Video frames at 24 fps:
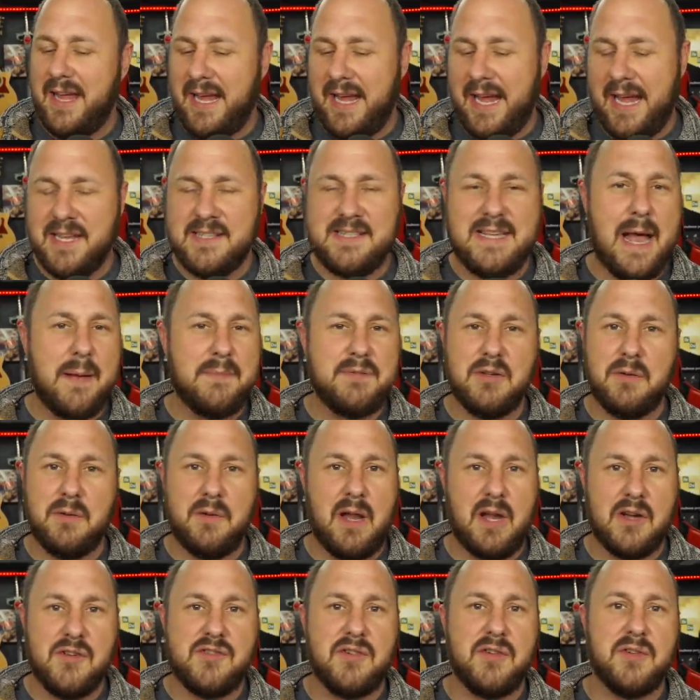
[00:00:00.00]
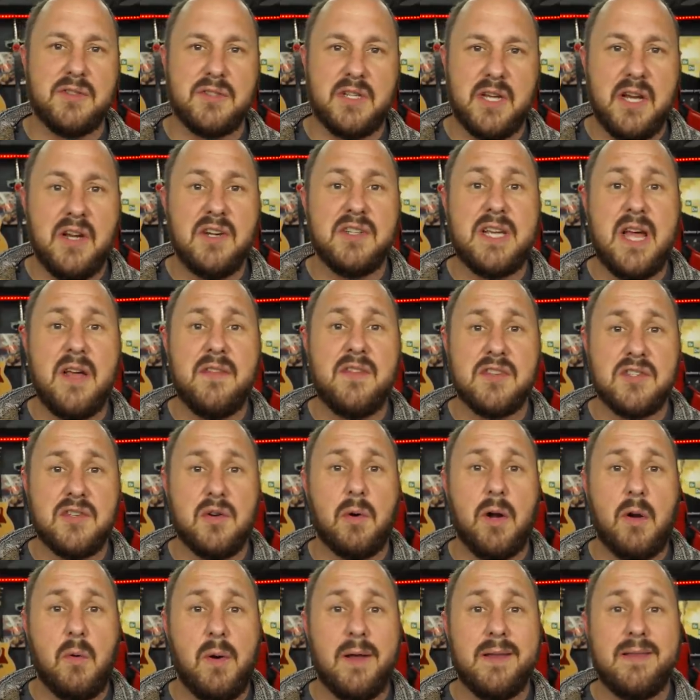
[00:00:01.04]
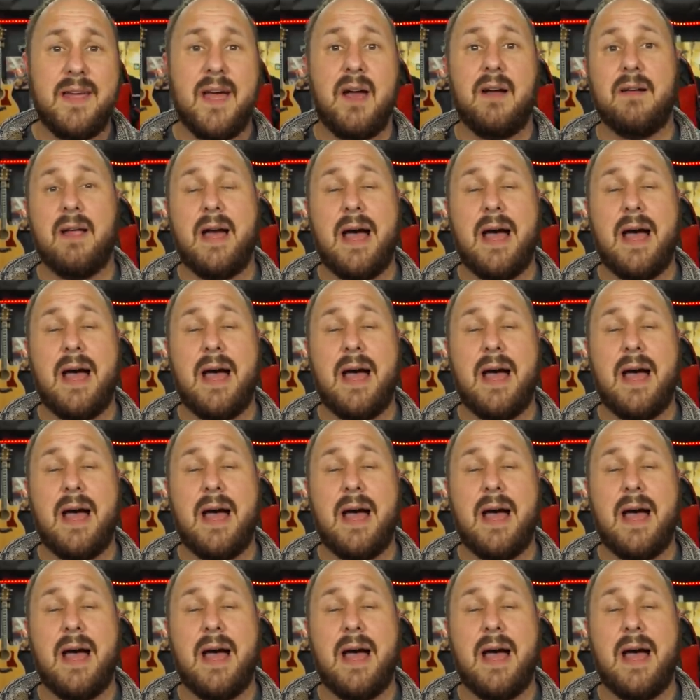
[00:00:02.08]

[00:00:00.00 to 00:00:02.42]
It's absolutely not true. So here's how the story went down.